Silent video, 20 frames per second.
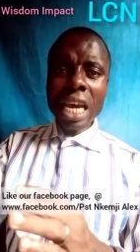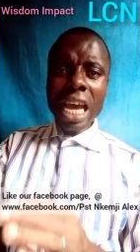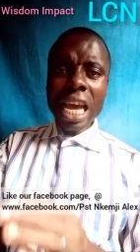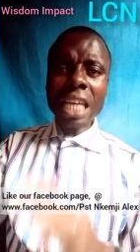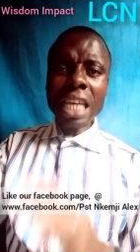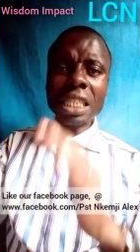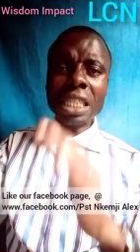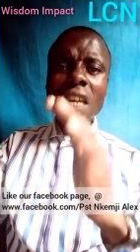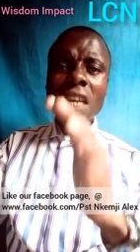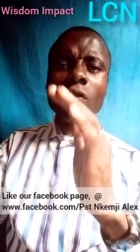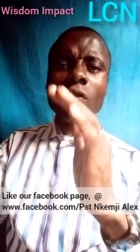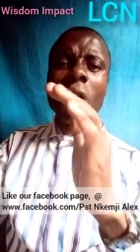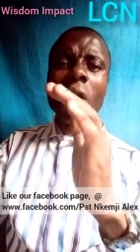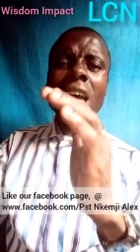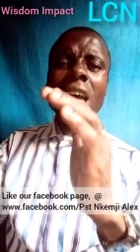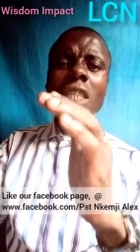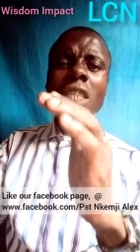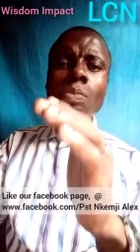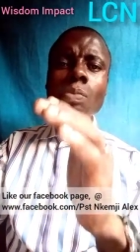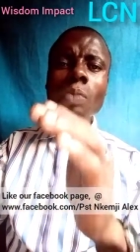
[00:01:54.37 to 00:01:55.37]
And therefore,
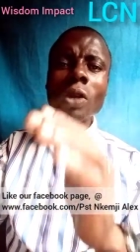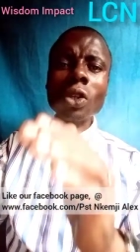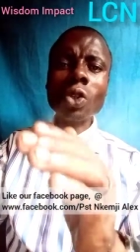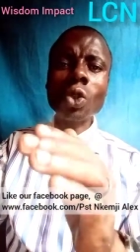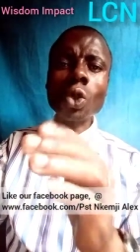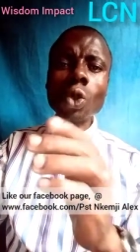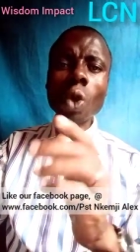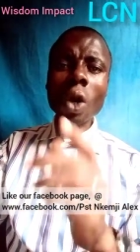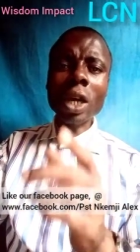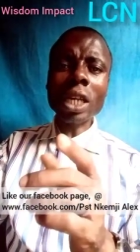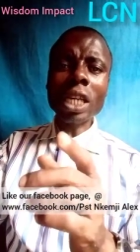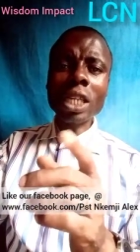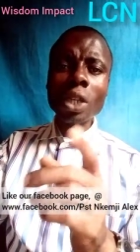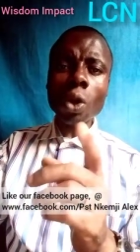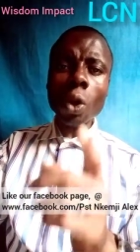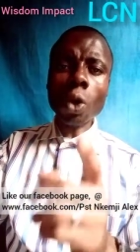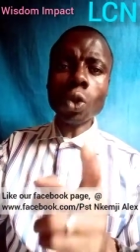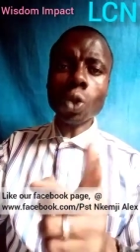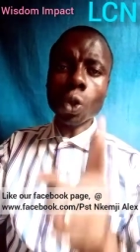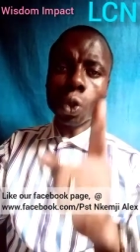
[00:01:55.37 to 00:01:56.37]
I speak to you, young lady,
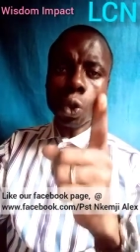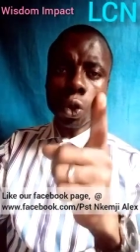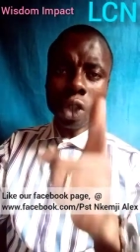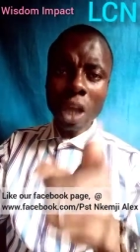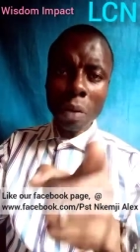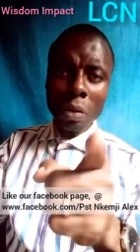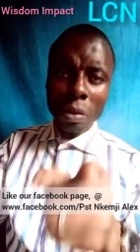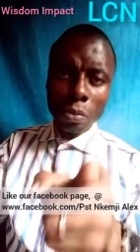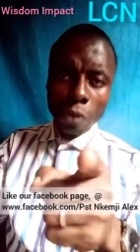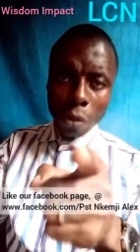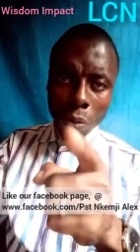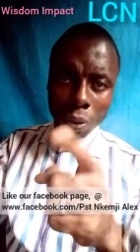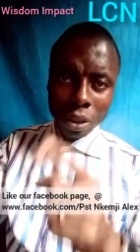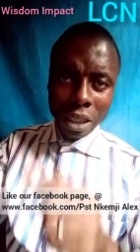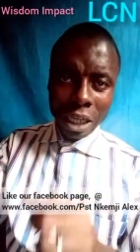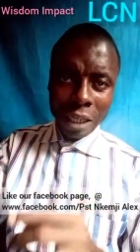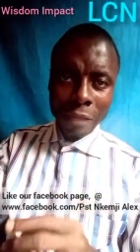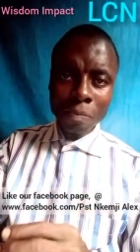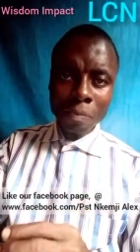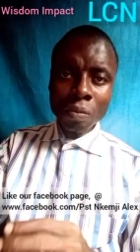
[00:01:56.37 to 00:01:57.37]
also you shall be
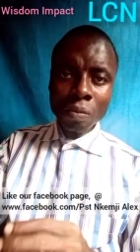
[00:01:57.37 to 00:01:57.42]
promoted.